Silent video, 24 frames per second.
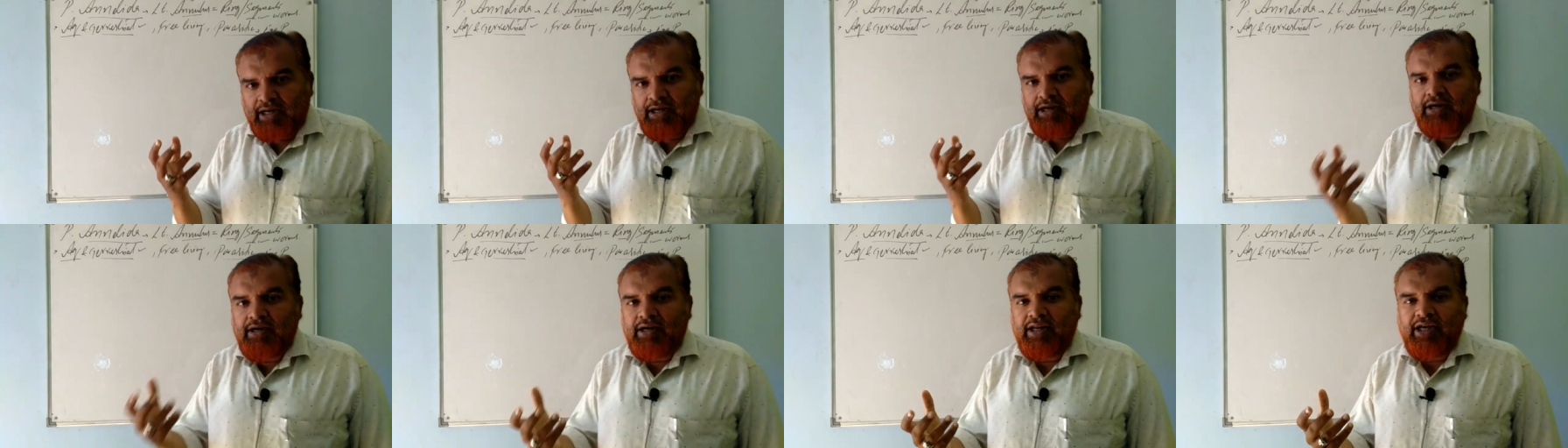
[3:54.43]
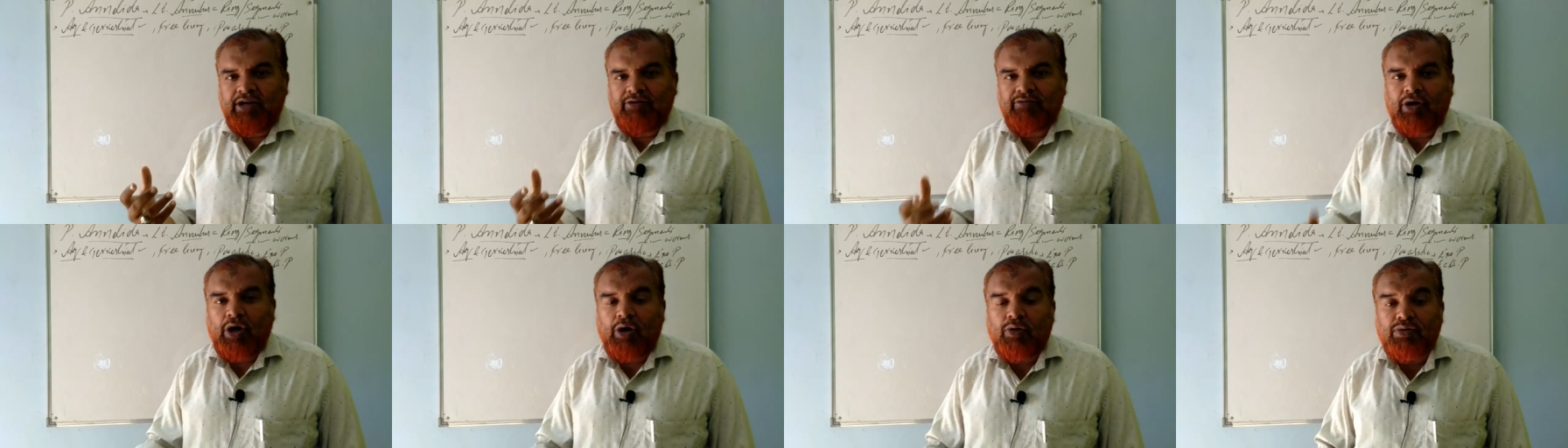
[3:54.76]

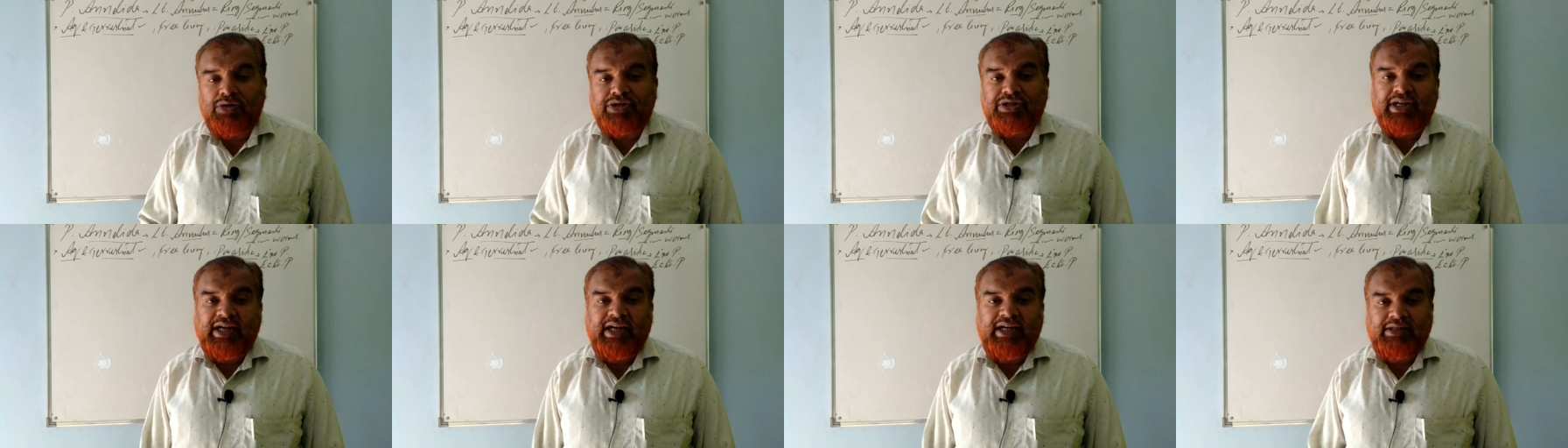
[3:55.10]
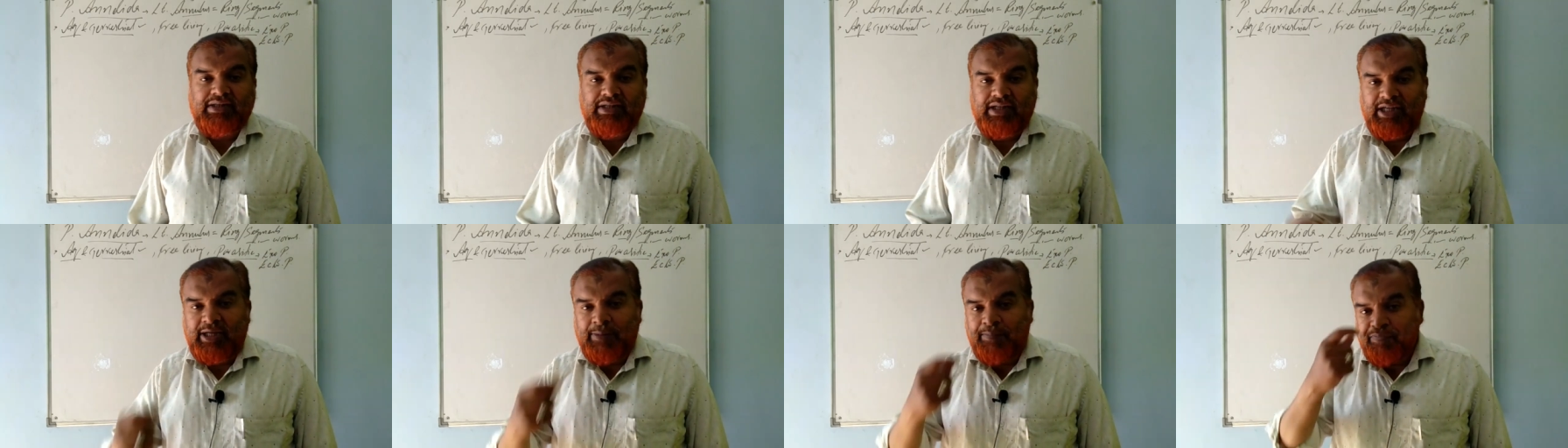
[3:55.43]
live
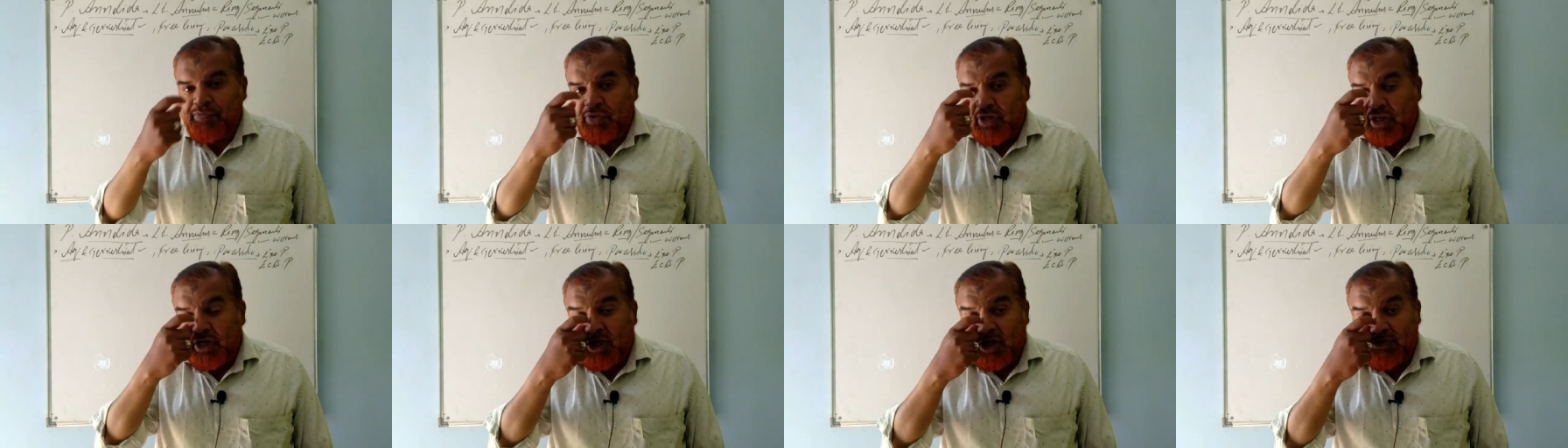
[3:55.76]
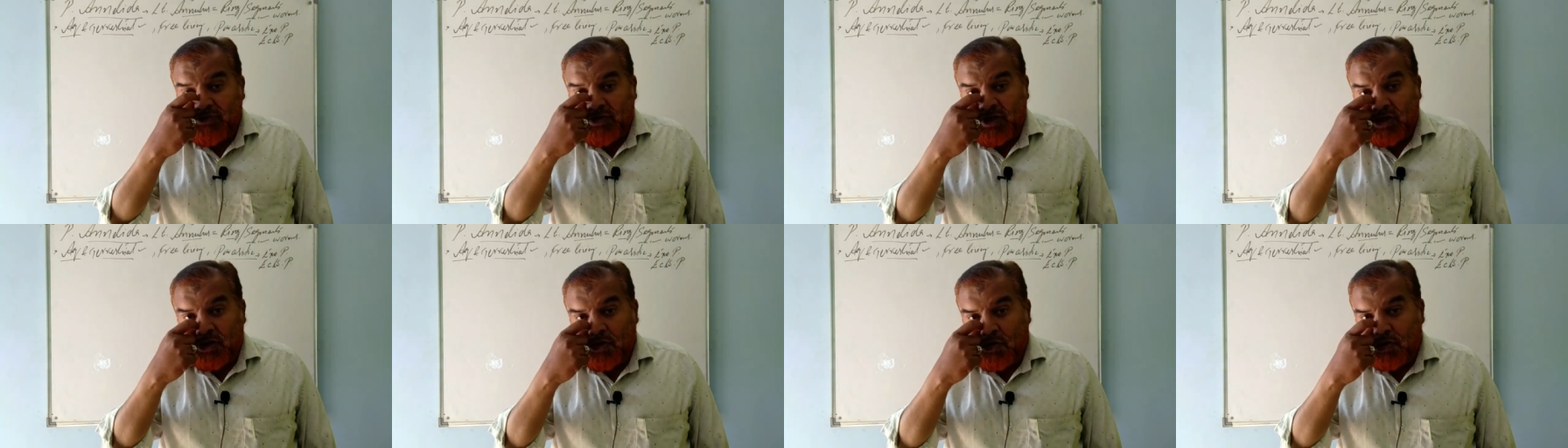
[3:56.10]
outside the
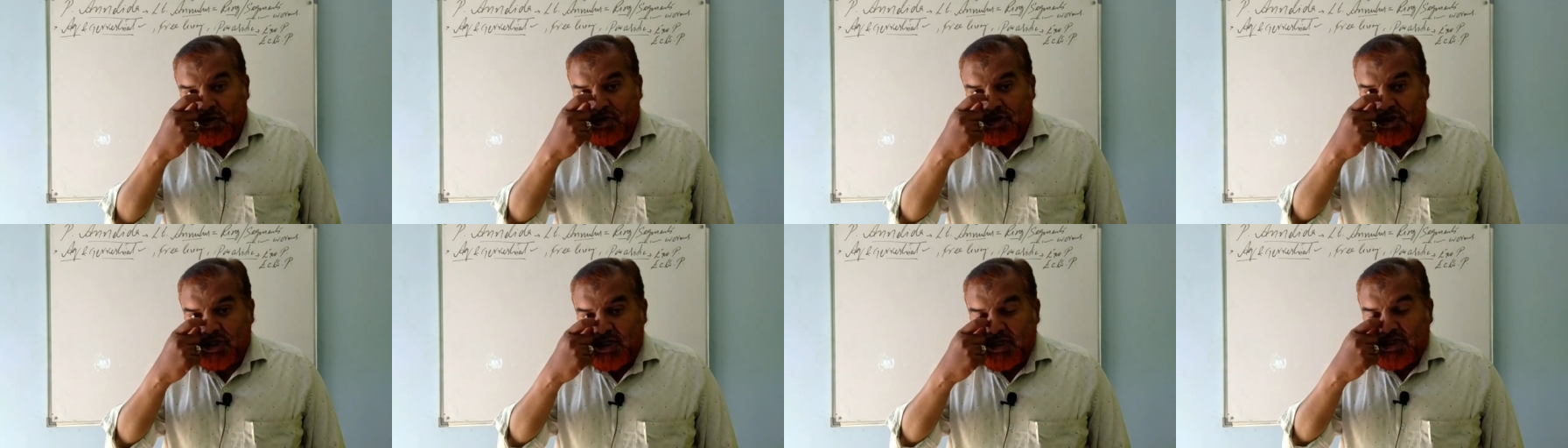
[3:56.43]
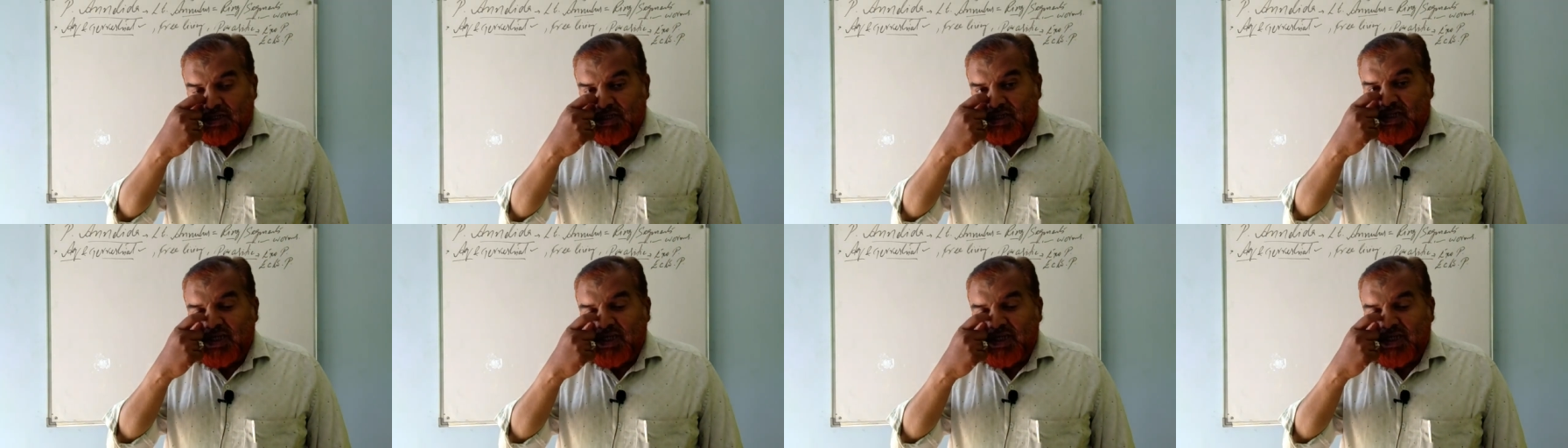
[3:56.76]
living host.